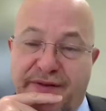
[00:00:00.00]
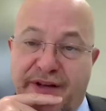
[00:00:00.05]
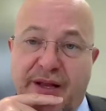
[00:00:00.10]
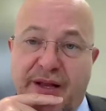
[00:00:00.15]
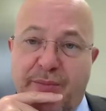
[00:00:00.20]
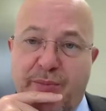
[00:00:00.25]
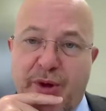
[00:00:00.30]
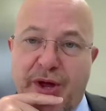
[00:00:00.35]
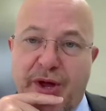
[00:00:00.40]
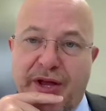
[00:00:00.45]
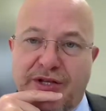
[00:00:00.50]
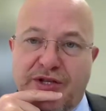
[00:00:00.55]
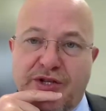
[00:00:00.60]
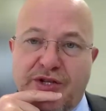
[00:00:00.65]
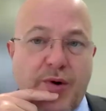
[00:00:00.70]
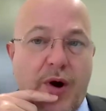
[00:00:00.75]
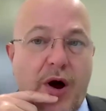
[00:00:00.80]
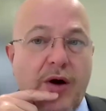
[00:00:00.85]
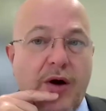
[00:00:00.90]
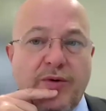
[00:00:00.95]
developing
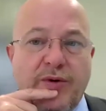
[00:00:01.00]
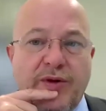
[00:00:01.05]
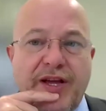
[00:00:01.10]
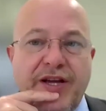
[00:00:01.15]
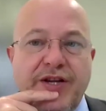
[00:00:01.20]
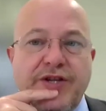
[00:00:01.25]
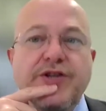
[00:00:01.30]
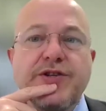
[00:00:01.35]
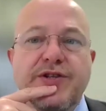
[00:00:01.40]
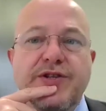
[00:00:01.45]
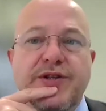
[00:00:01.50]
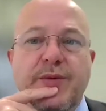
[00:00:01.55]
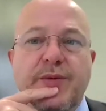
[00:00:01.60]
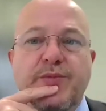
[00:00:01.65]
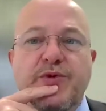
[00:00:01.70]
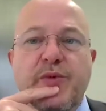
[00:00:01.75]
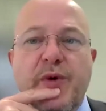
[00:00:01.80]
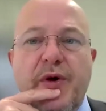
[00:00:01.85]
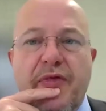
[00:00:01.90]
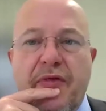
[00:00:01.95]
strong
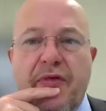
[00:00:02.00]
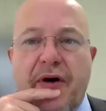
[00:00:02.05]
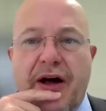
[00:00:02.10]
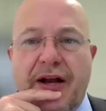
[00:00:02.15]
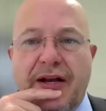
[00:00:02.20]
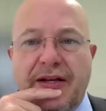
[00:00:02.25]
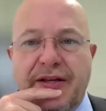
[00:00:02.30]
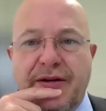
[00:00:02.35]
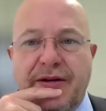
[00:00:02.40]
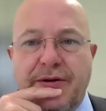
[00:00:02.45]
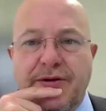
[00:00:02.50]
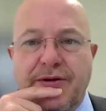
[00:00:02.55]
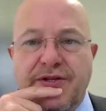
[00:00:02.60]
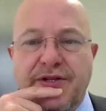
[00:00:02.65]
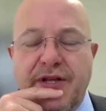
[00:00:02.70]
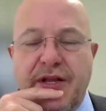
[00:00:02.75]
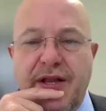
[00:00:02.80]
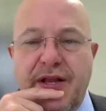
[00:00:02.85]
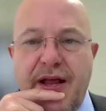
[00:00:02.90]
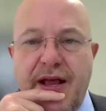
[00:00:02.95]
relationships with thought
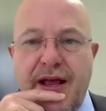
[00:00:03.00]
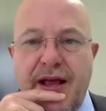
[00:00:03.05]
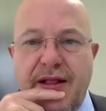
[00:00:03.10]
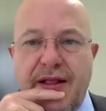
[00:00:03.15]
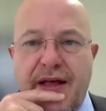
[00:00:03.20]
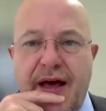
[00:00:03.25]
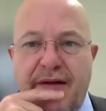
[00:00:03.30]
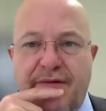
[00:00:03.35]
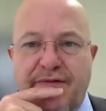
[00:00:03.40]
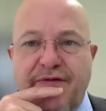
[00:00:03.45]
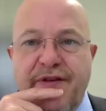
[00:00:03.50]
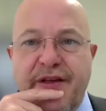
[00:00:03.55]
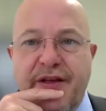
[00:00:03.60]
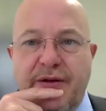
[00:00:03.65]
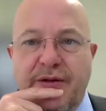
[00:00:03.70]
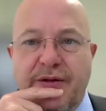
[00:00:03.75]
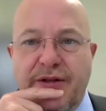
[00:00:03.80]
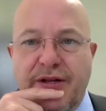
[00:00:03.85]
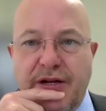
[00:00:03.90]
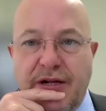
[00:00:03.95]
leaders in that
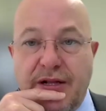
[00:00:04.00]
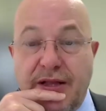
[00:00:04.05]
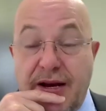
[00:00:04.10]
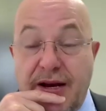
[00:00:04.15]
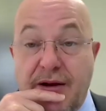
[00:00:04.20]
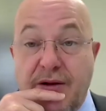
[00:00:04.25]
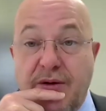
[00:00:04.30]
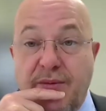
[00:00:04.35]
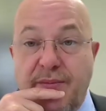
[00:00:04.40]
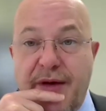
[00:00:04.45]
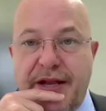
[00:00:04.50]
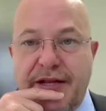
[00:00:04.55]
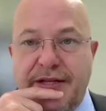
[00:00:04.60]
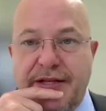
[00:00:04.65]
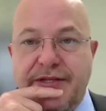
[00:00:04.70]
field in clinical